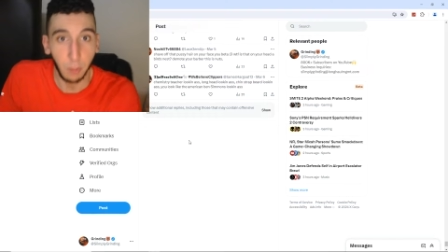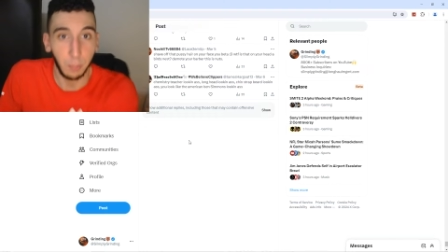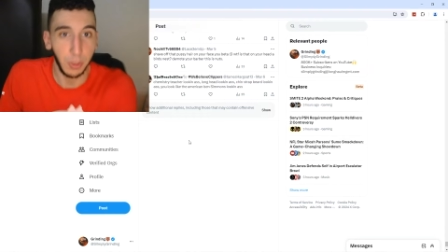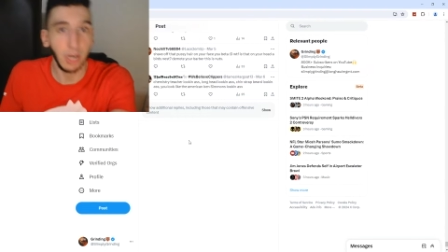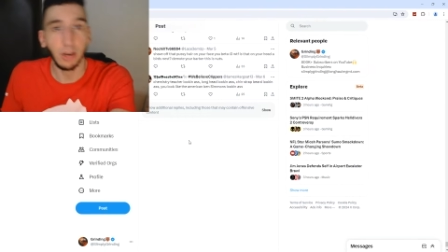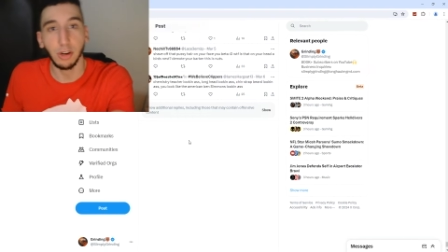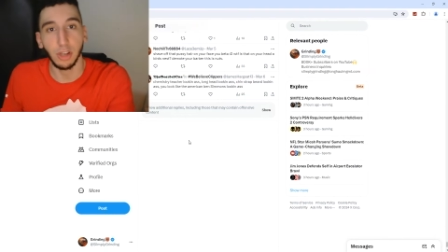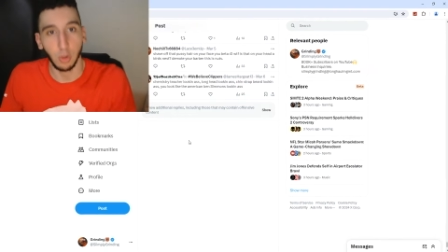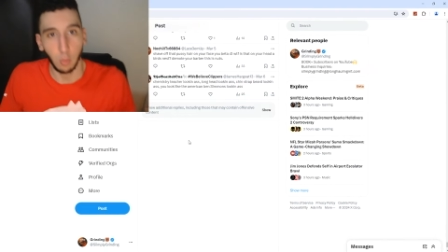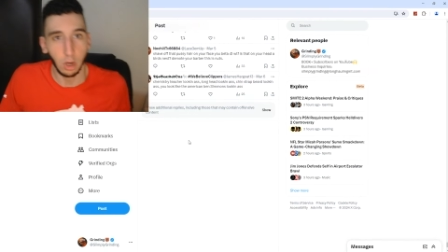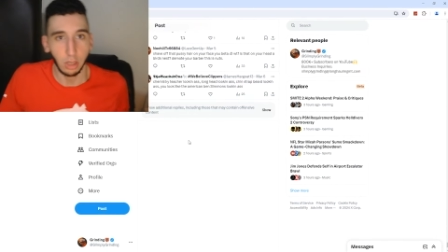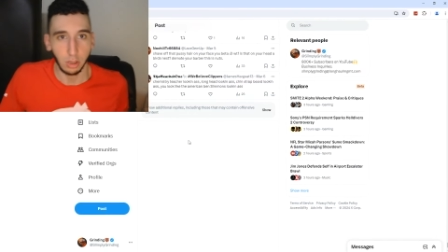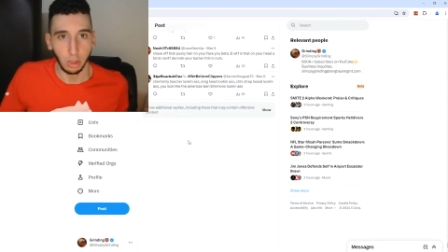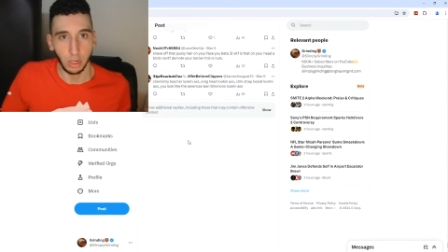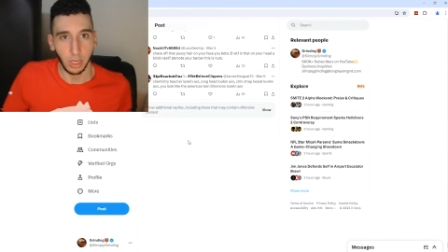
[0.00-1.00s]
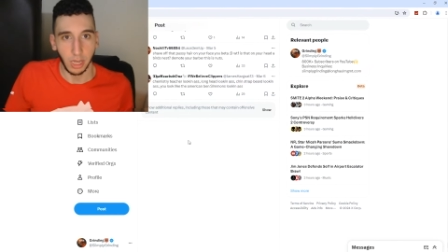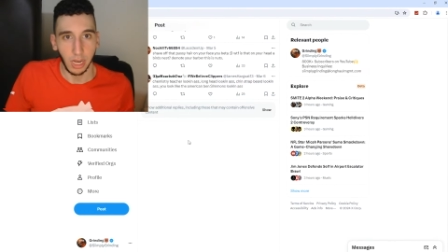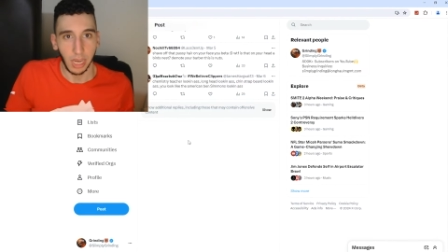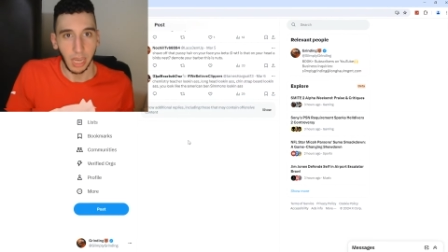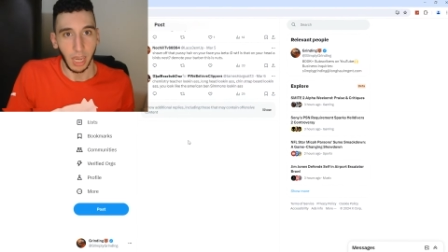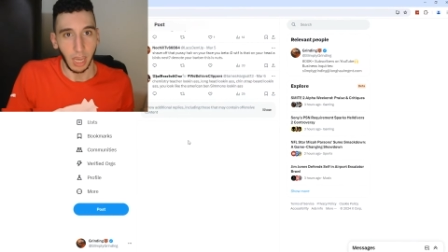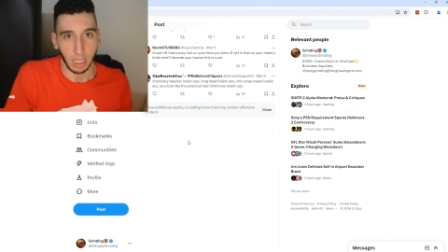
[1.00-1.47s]
bearded one looking
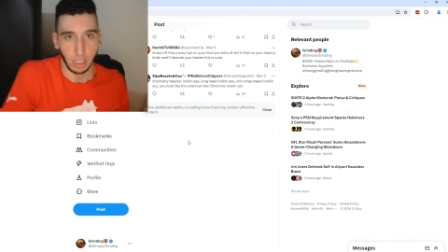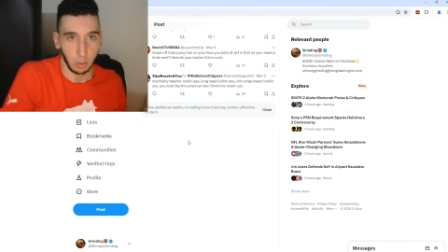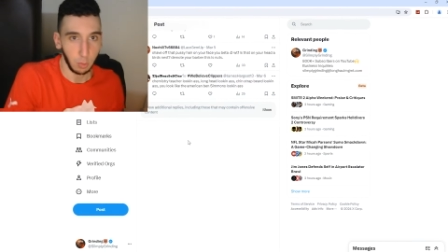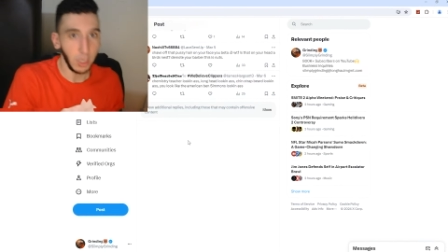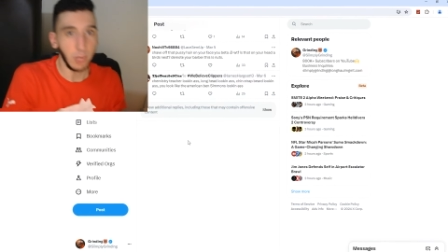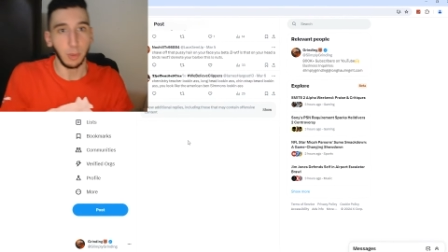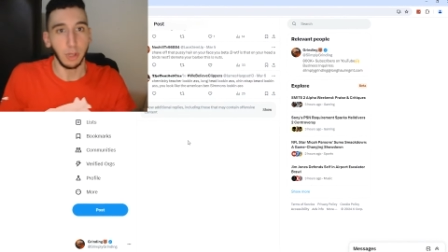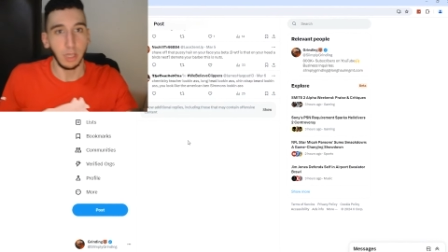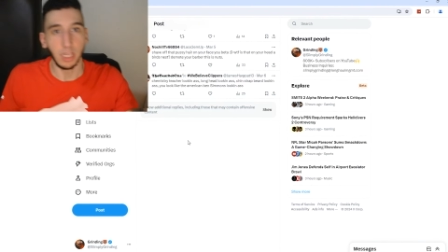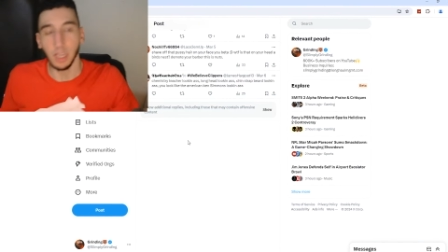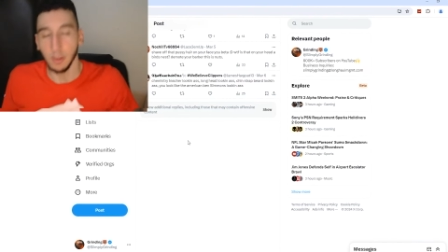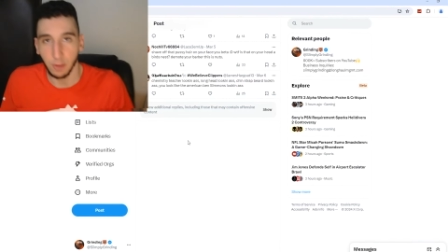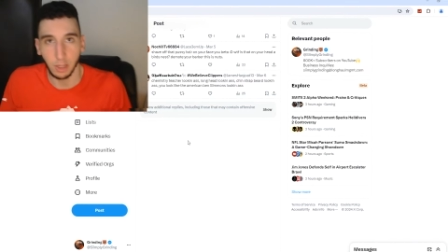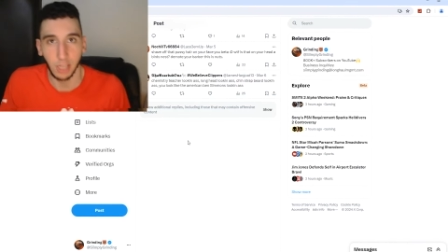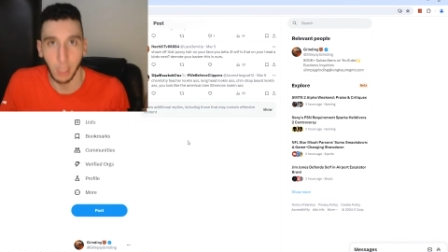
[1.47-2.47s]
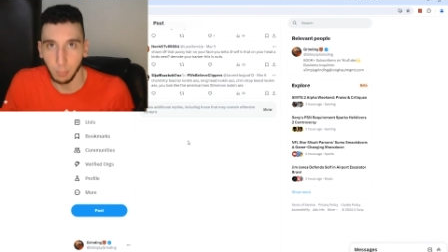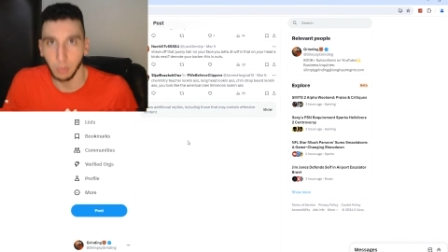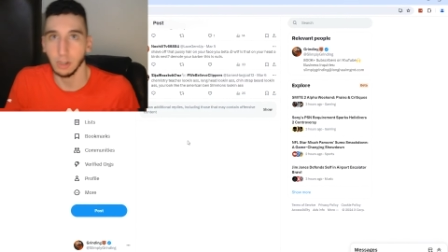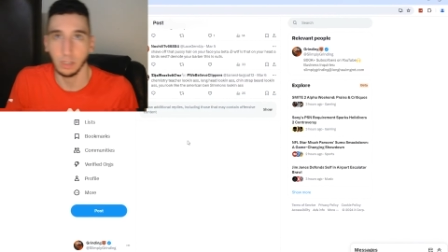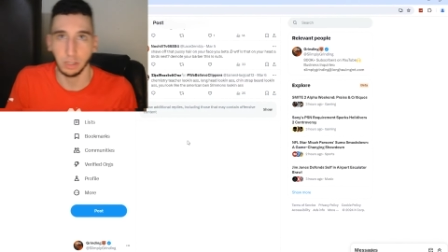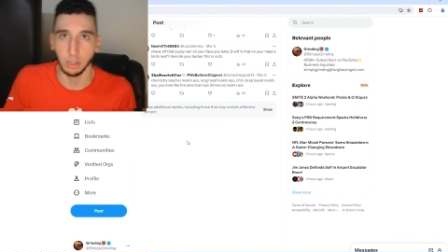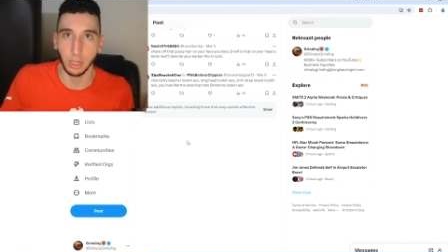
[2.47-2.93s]
ass. We believe
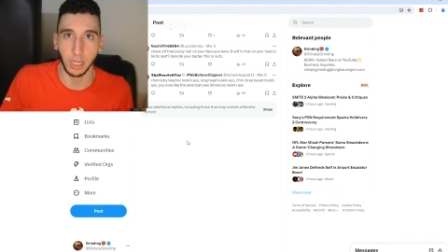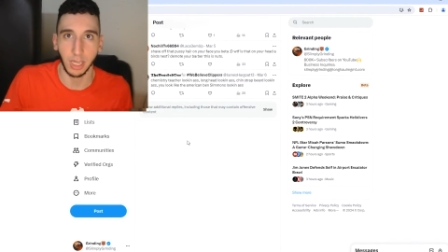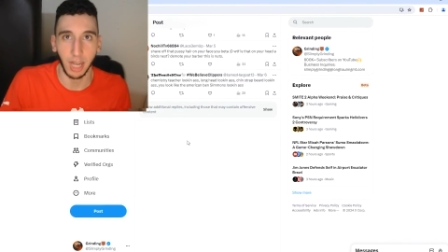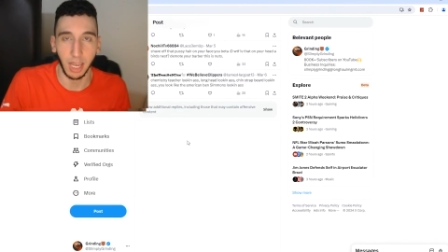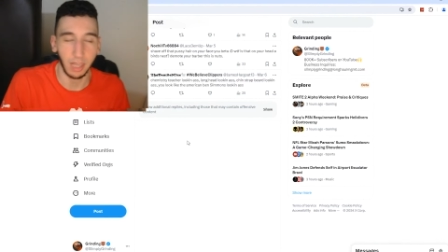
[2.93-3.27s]
Clippers looking at,